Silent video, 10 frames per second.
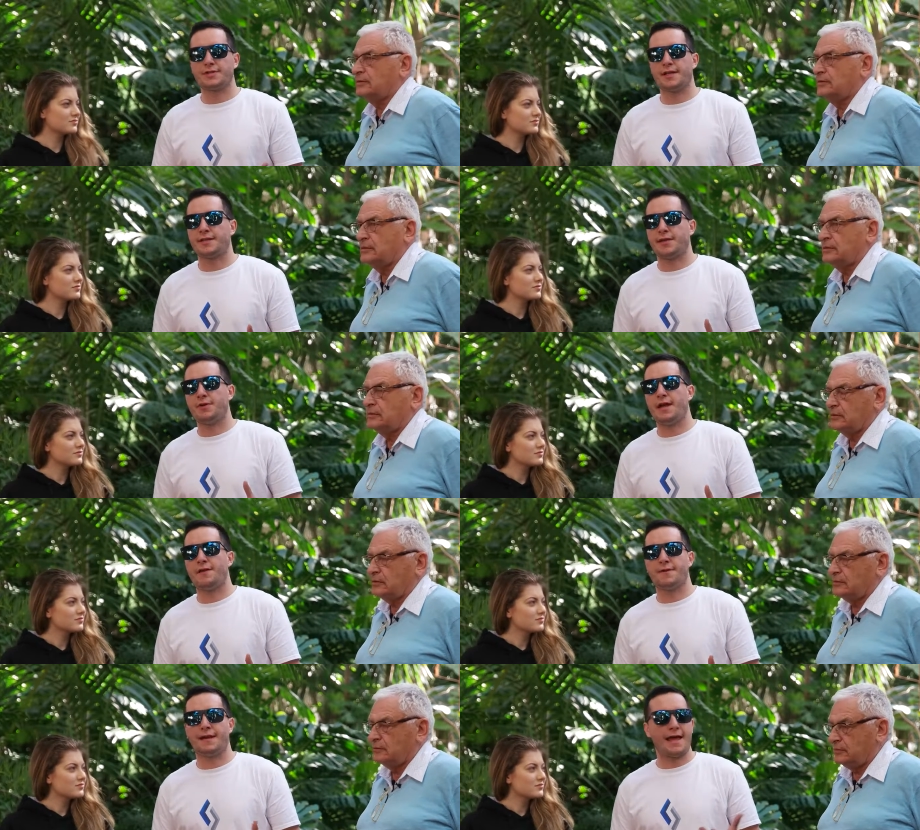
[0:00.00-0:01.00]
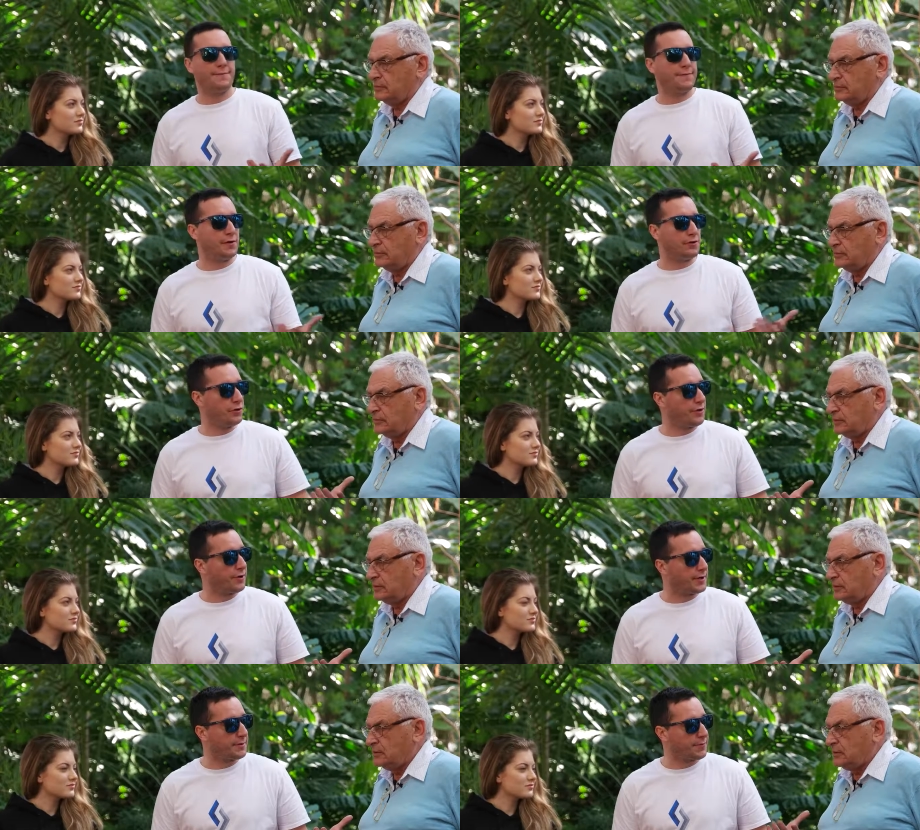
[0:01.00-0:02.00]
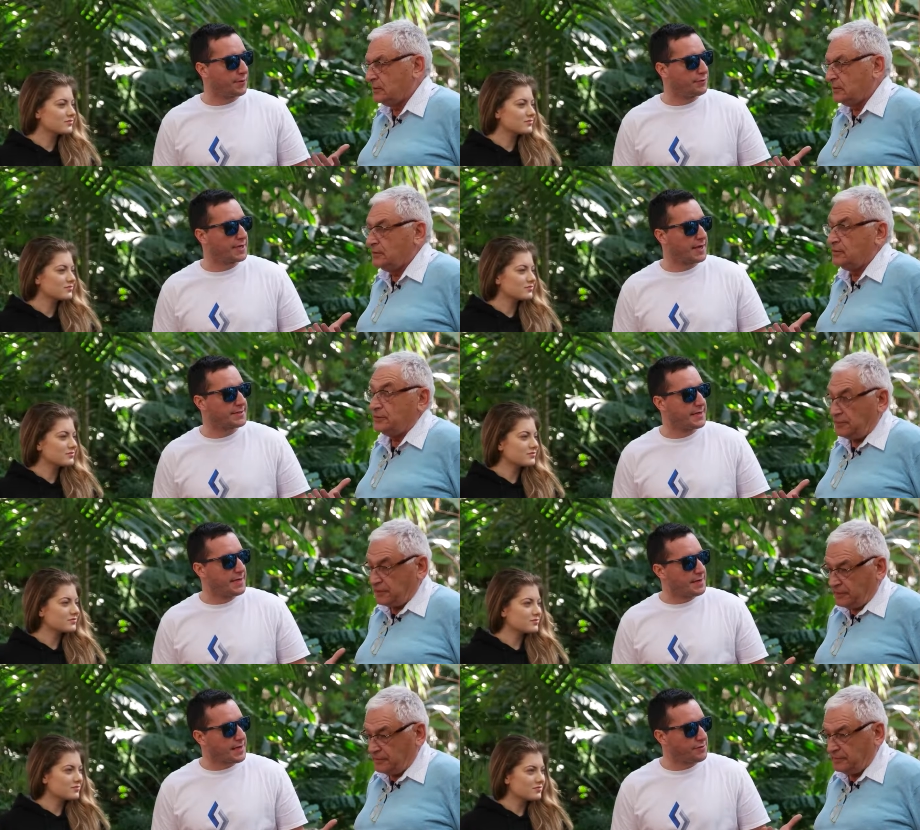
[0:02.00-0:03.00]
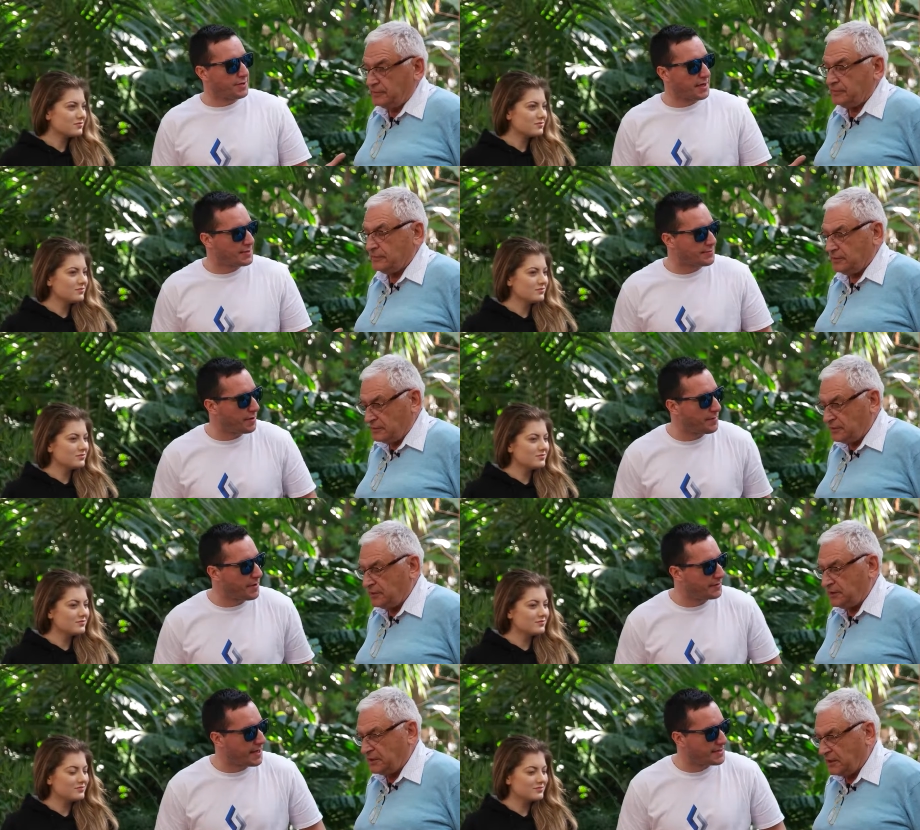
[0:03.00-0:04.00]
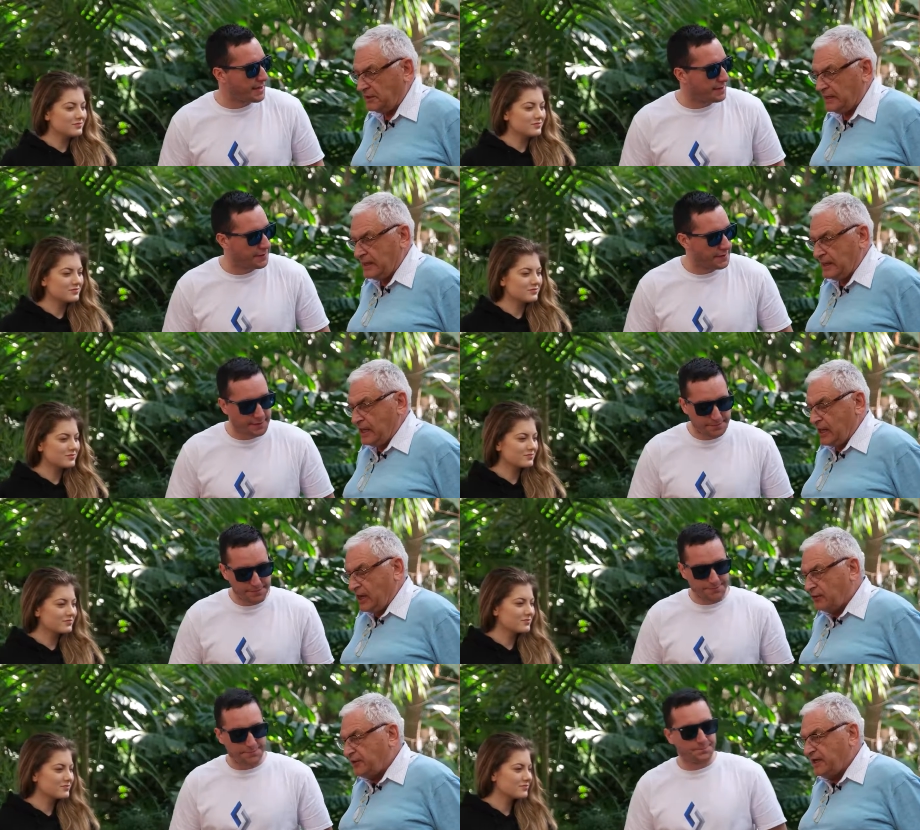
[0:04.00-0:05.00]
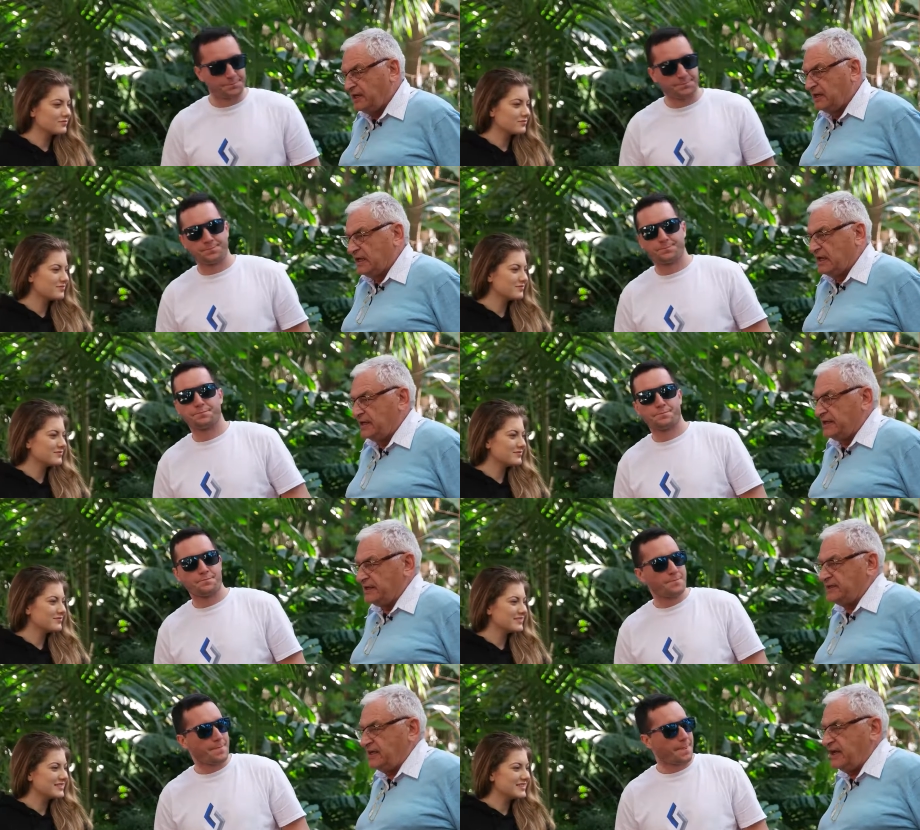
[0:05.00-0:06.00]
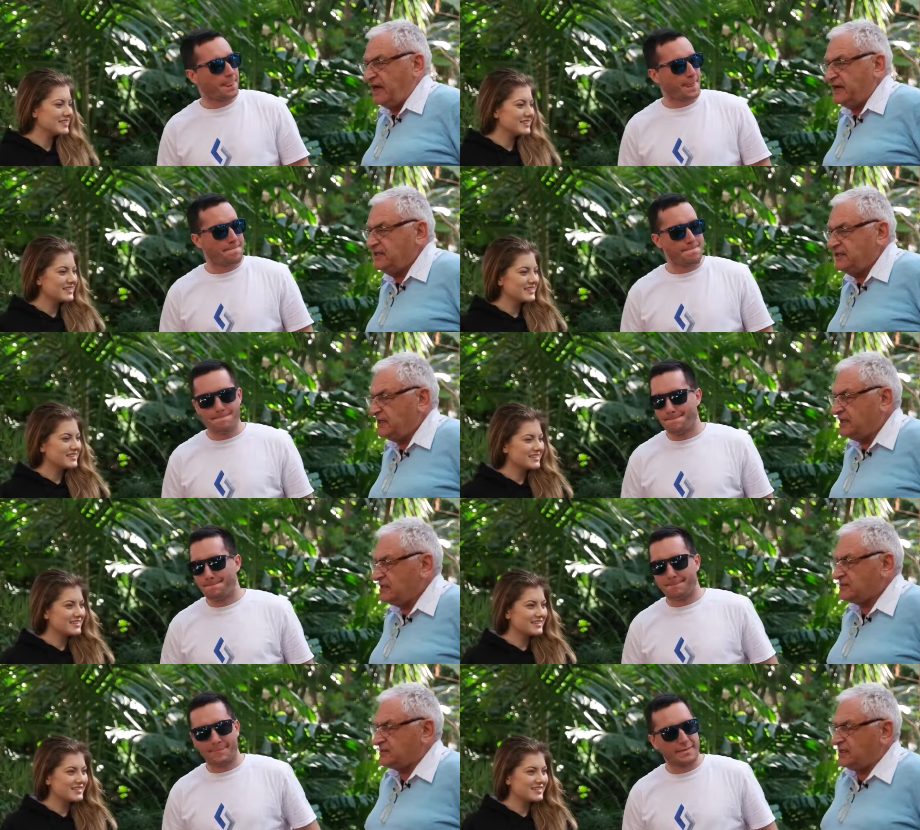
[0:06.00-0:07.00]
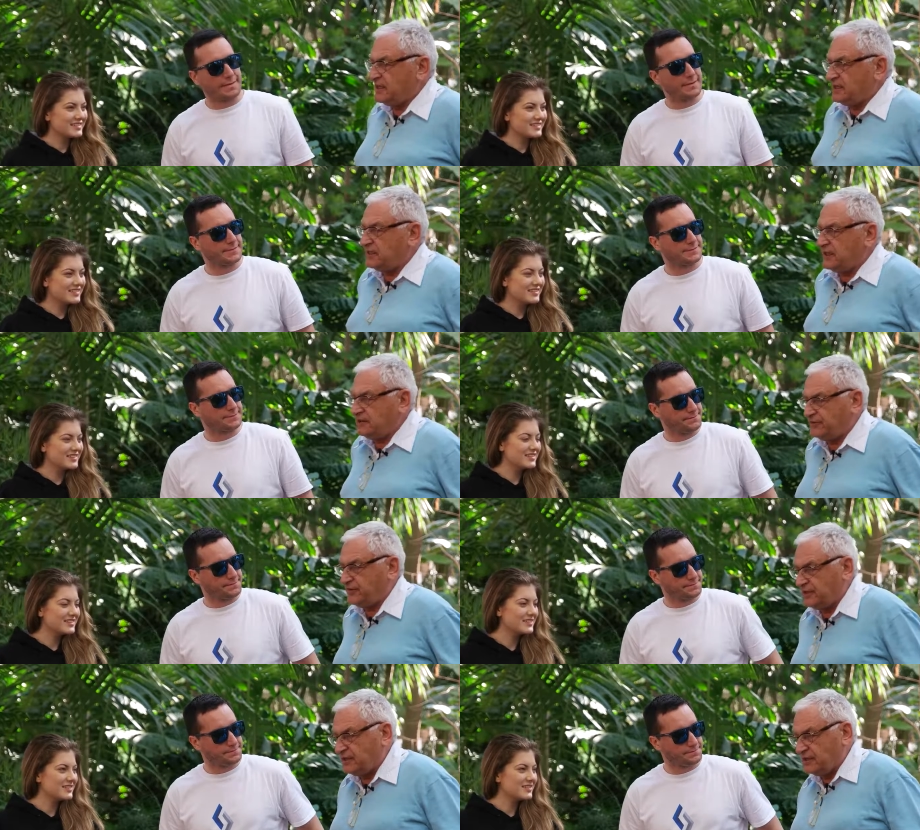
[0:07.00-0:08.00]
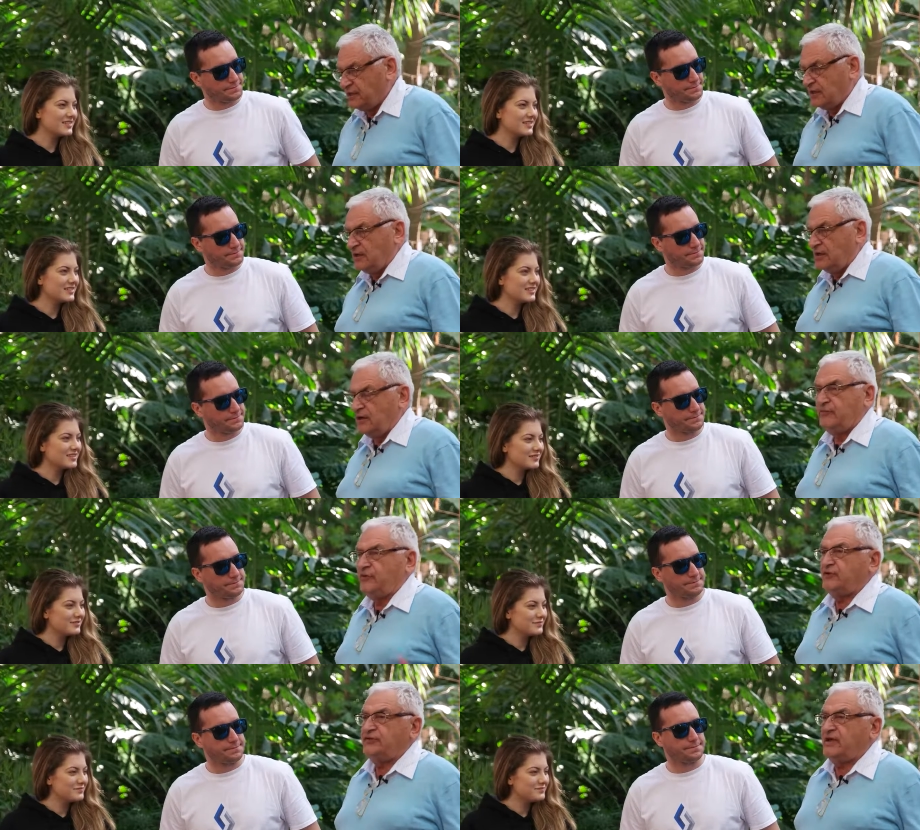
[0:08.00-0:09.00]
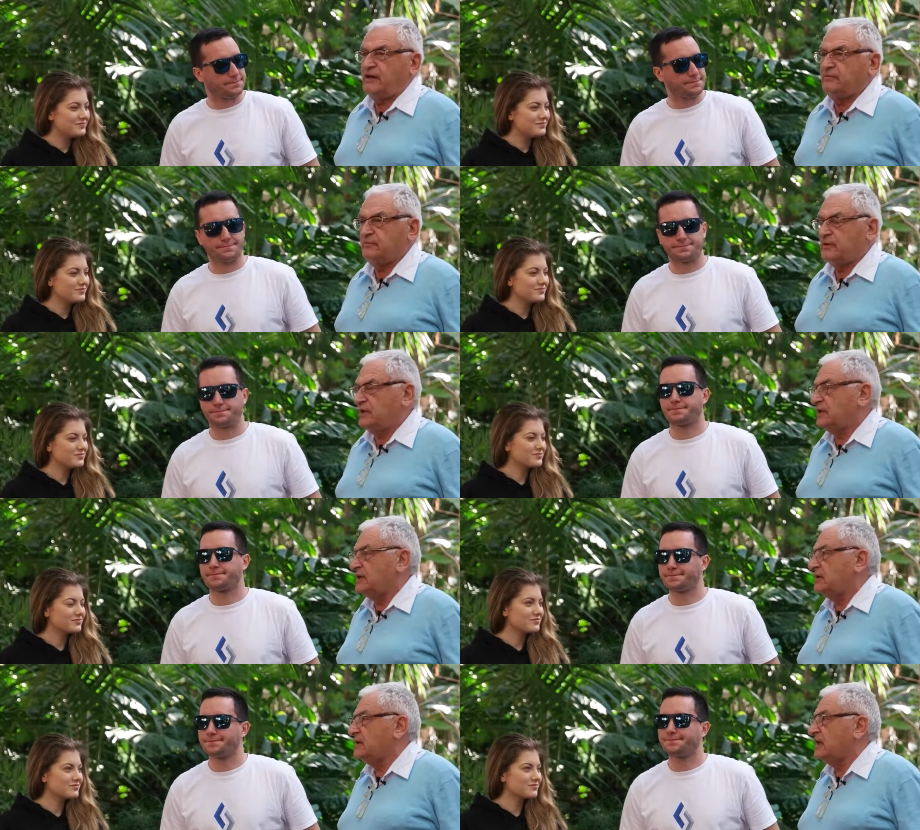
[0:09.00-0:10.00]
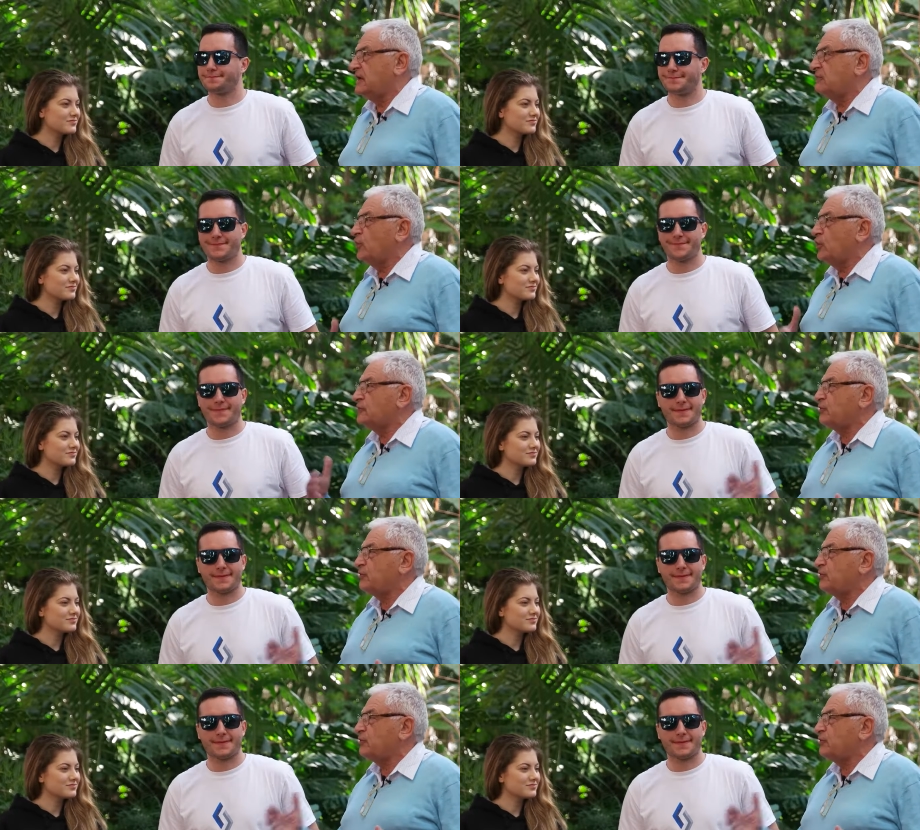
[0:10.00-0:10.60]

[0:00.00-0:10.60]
Speaker 1: that they will have a lifelong learning process. Yeah. Can you tell us more about yeah. that, Alfred?
Speaker 2: Okay. Uh, the idea is uh, that uh, uh, first time uh, a world